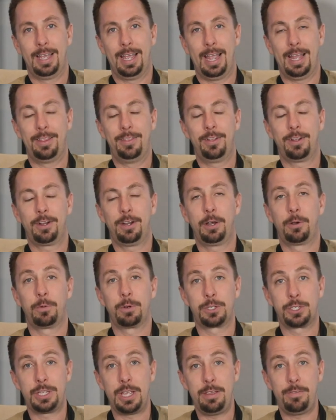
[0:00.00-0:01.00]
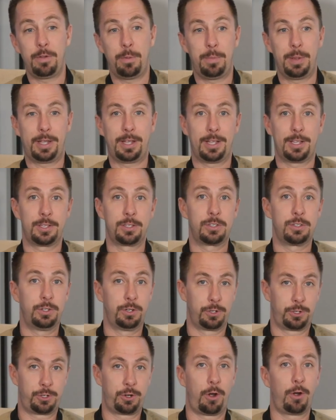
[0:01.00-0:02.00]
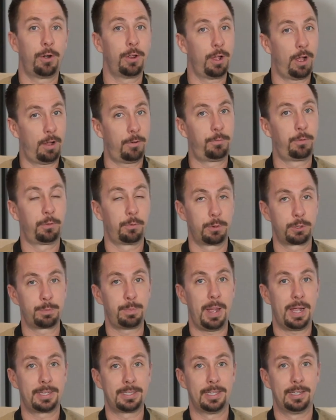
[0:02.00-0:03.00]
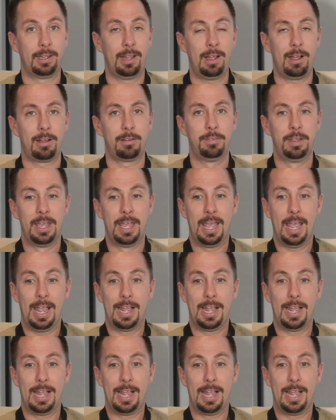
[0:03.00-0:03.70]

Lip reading: And they're going to receive it because you're starting off with respect and love.